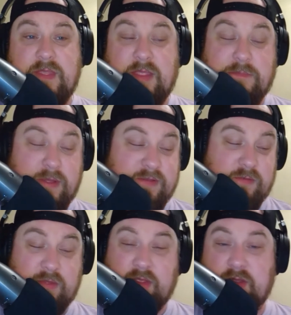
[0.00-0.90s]
He plays a
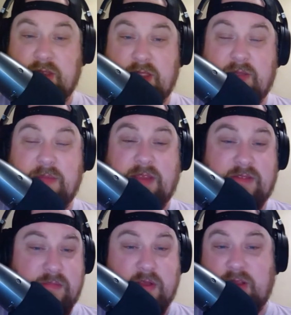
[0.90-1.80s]
really good heel. I mean, he's
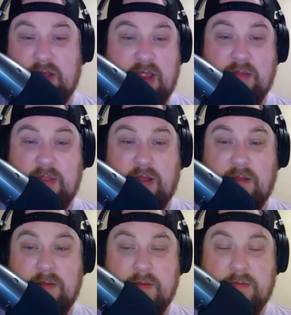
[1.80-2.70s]
the American
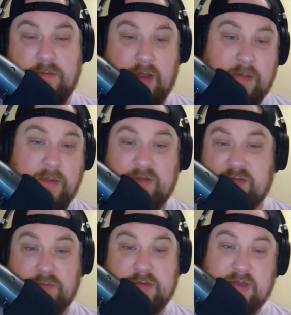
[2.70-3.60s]
Nightmare. Nightmares
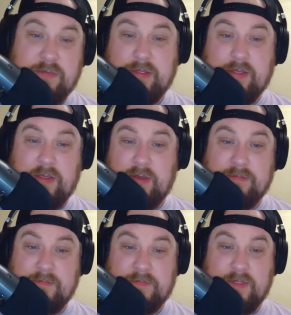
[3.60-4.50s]
don't tend to be
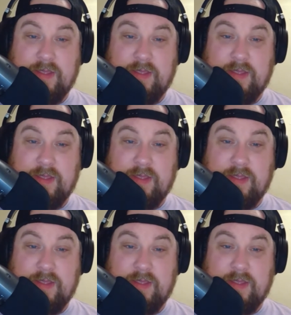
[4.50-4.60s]
good.